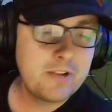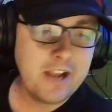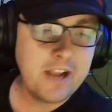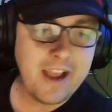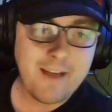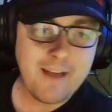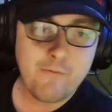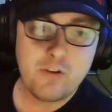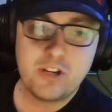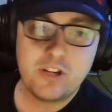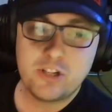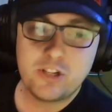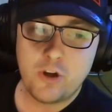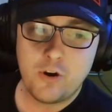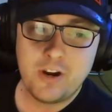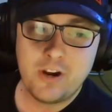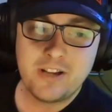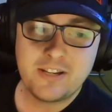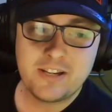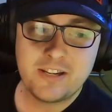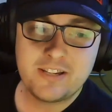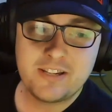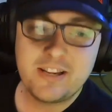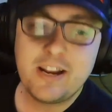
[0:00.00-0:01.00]
Like every song
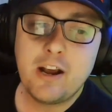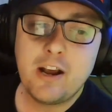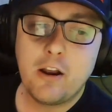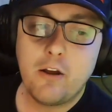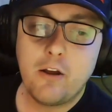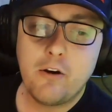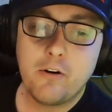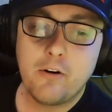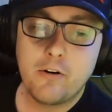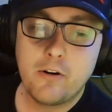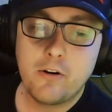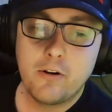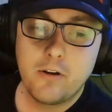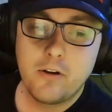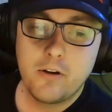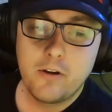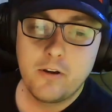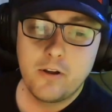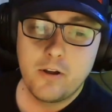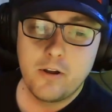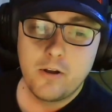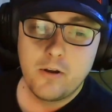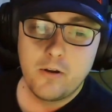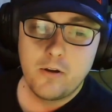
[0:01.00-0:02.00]
is a sing-along,
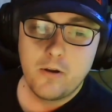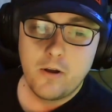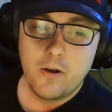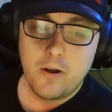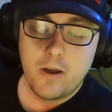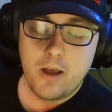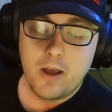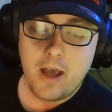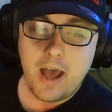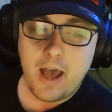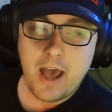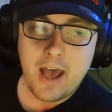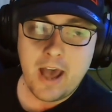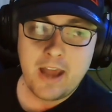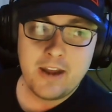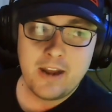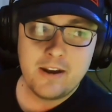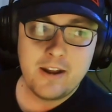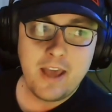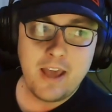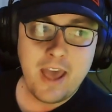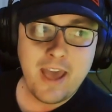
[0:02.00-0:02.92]
and